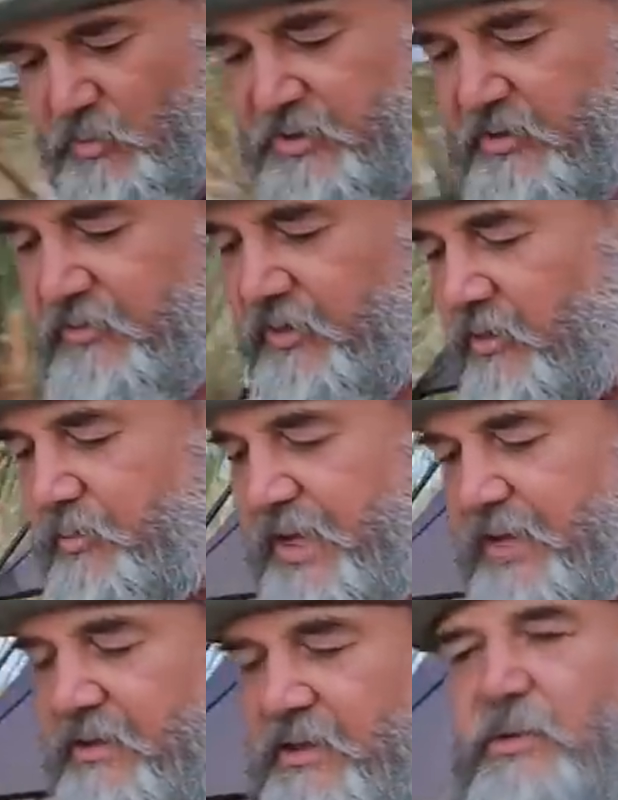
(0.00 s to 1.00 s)
with this little
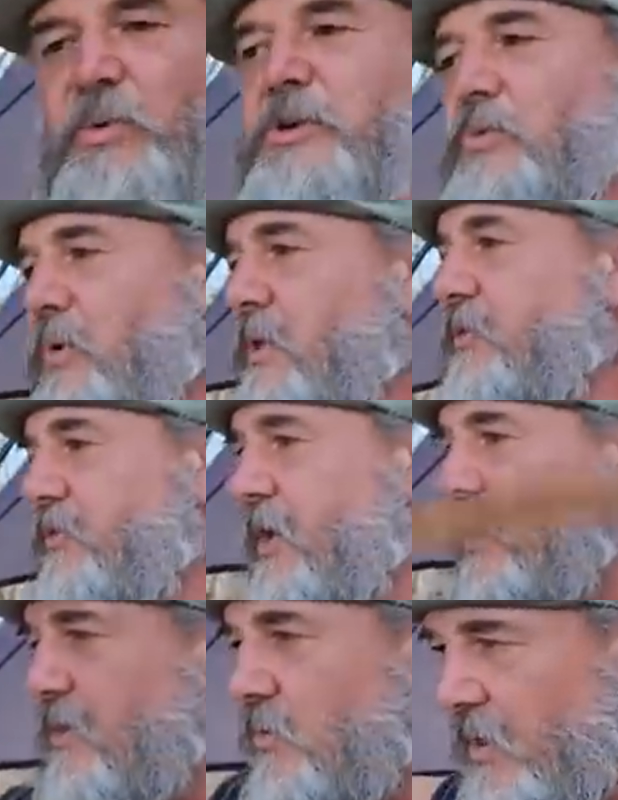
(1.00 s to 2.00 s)
bend in it, when you're really
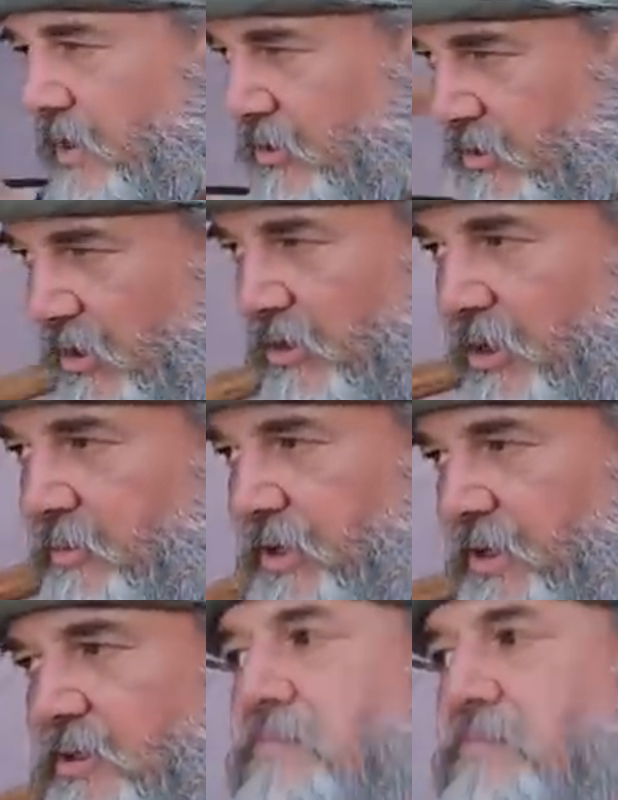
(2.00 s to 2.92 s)
sucking wind and you're going uphill,